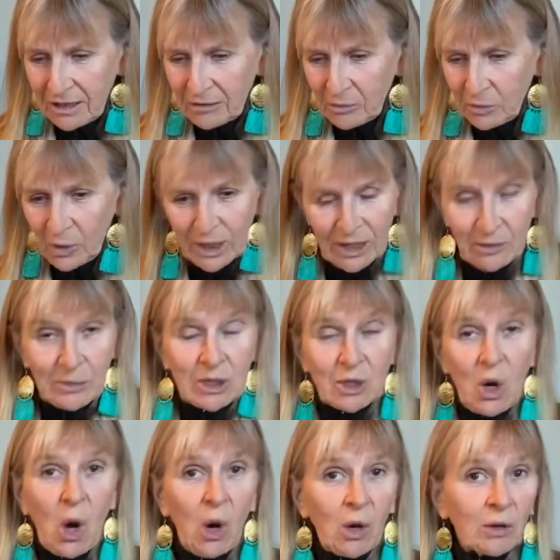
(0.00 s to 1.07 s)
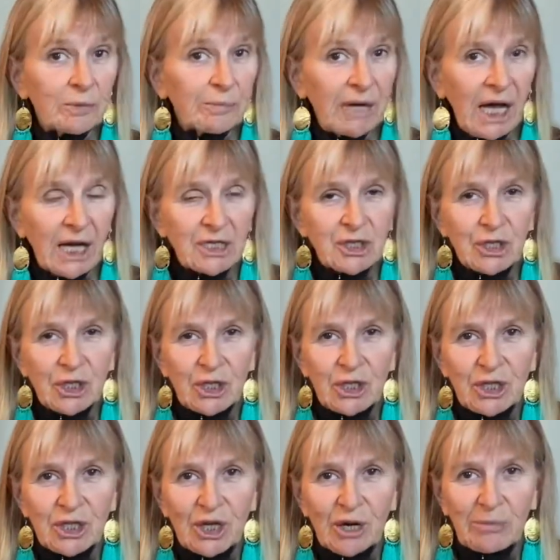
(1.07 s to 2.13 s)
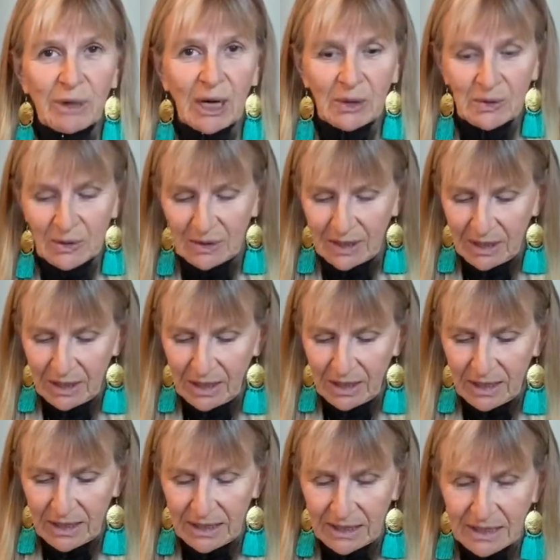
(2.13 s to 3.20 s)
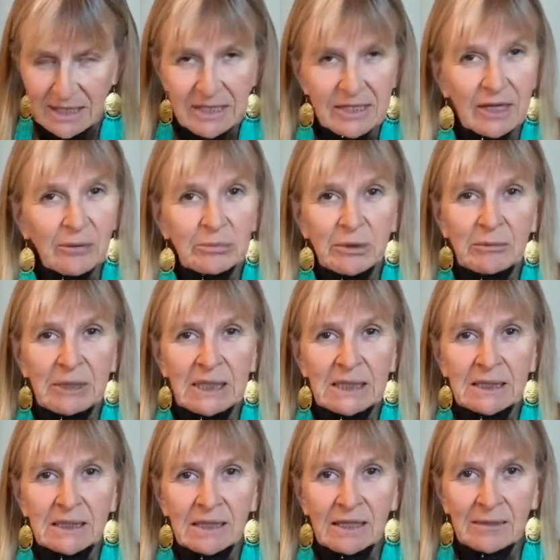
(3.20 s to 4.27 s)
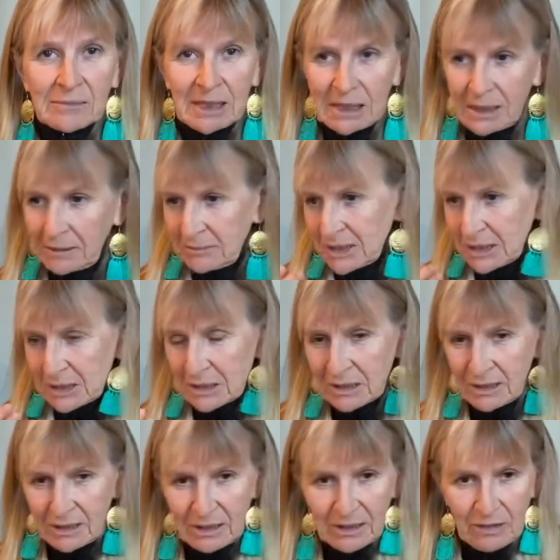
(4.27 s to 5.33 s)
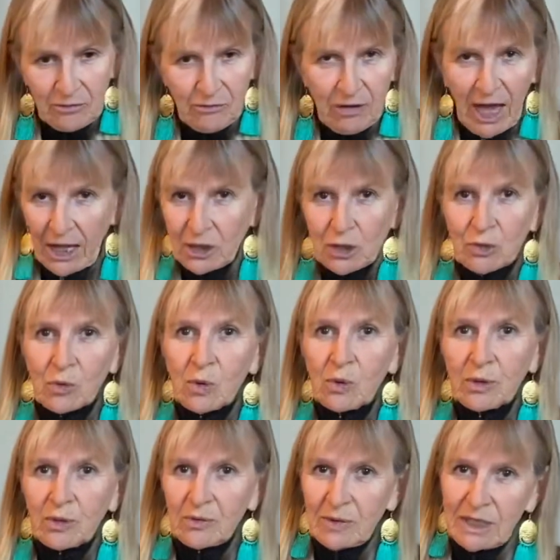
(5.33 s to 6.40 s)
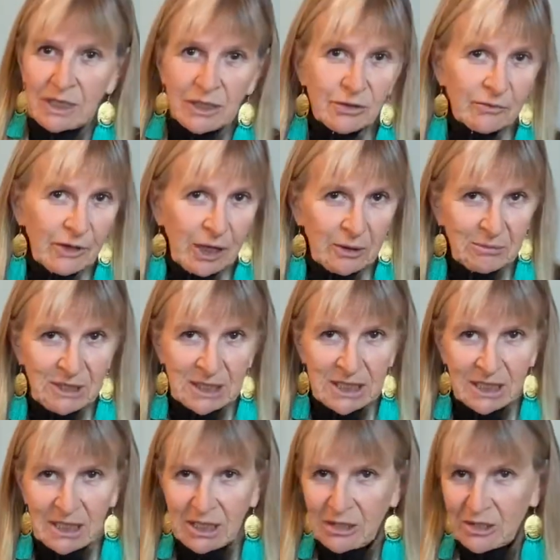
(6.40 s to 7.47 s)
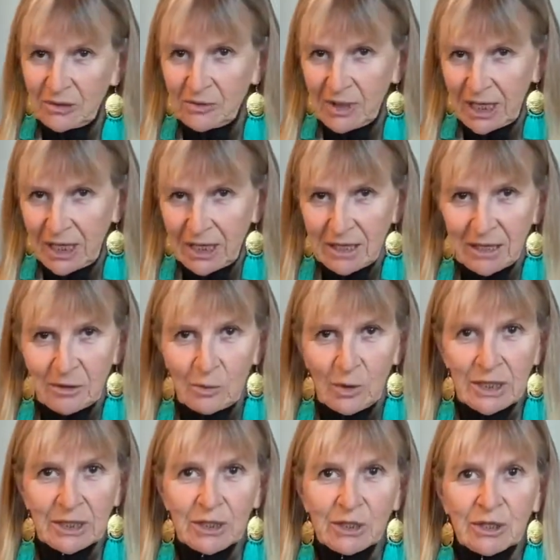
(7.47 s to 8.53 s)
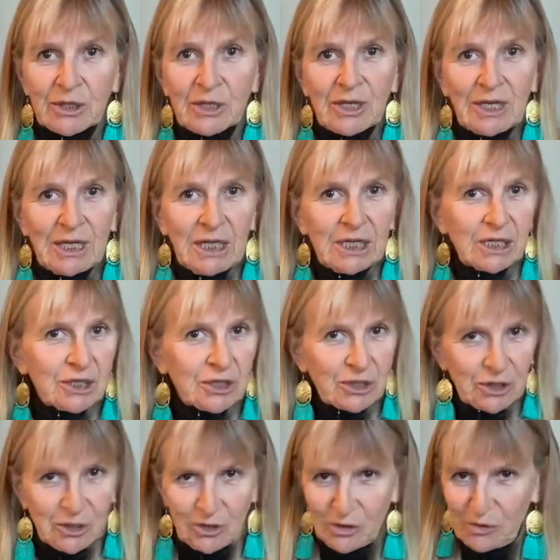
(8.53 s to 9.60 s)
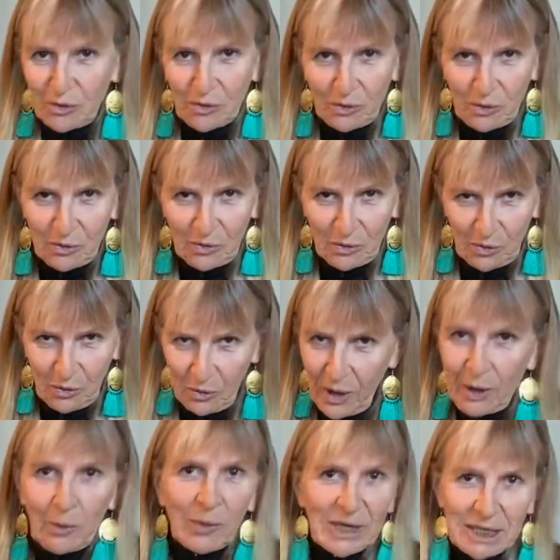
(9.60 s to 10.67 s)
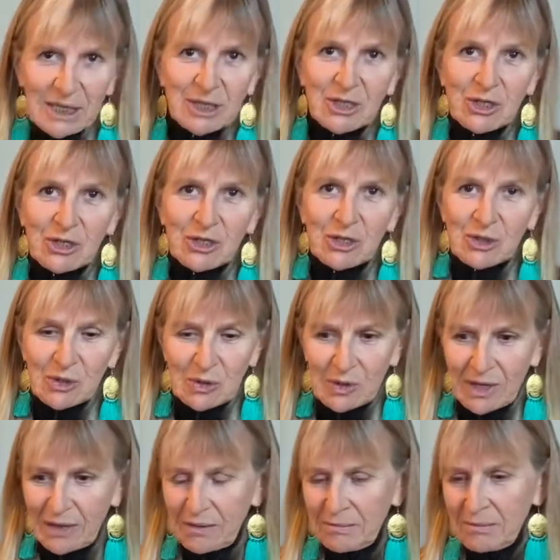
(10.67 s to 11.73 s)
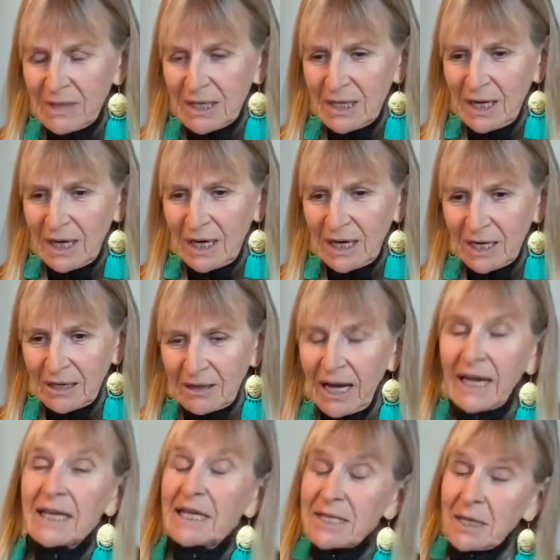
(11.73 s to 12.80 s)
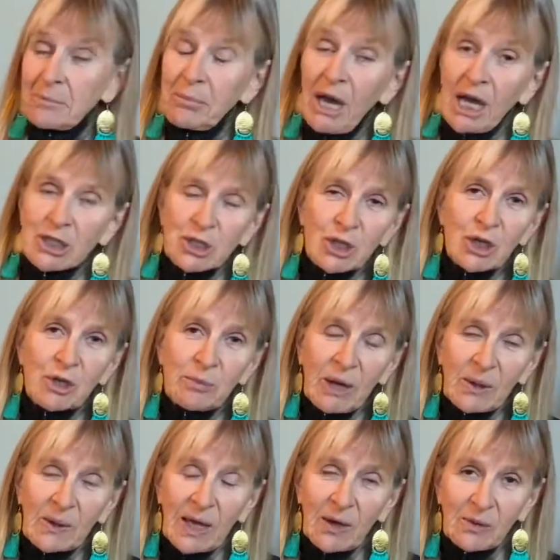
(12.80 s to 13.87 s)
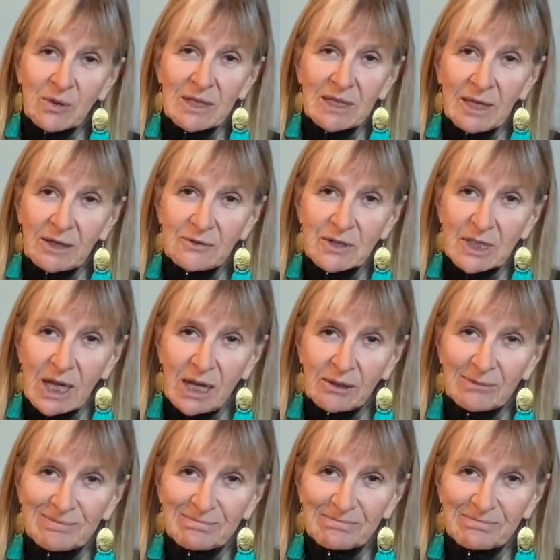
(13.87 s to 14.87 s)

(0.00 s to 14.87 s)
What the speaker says: what I would call passionate about any supplement. I mean, I'm just factual. You need your vitamin D. You don't get it in winter. It's just what we need to do. And I guess I'm passionate about healthy lifestyle,